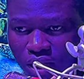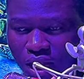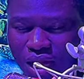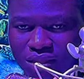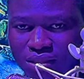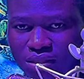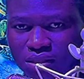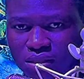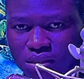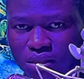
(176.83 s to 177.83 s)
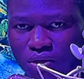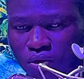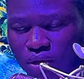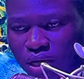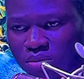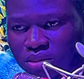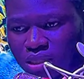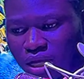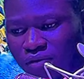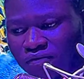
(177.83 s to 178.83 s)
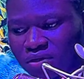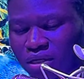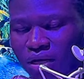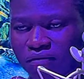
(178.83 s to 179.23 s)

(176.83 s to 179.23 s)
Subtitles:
has, or let me say every